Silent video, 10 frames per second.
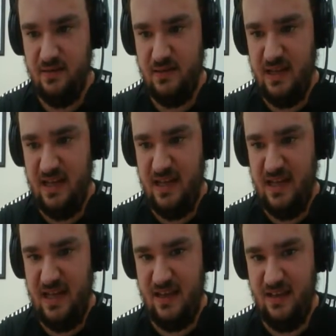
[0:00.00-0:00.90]

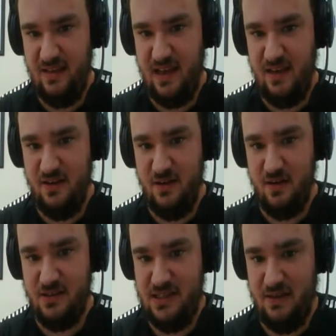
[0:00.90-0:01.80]
Yeah, he kind of
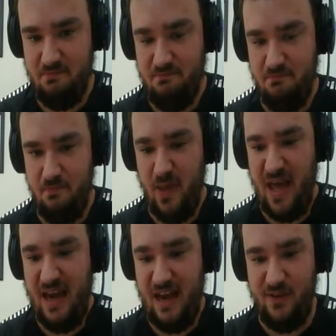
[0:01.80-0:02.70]
earns his
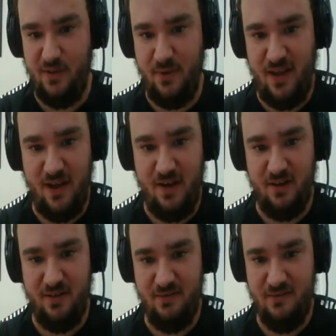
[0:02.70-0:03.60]
badassery
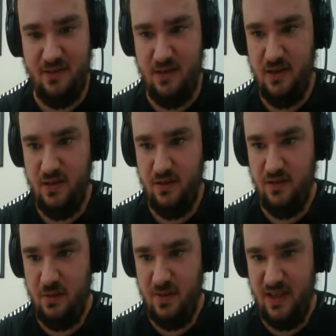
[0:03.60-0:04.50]
here. And
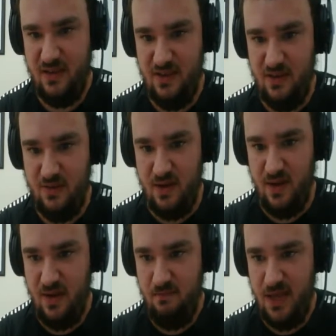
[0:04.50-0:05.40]
so we continue
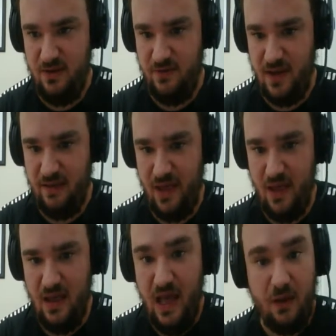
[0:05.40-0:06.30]
on page 5,
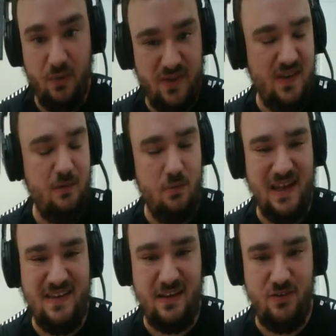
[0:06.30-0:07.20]
and we see
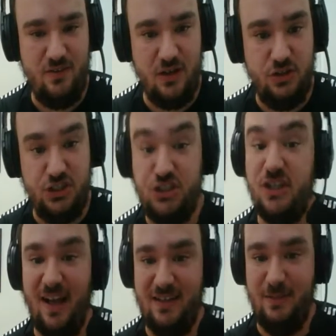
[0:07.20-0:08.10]
Destro
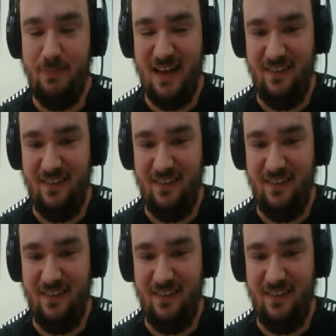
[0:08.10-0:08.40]
shocked by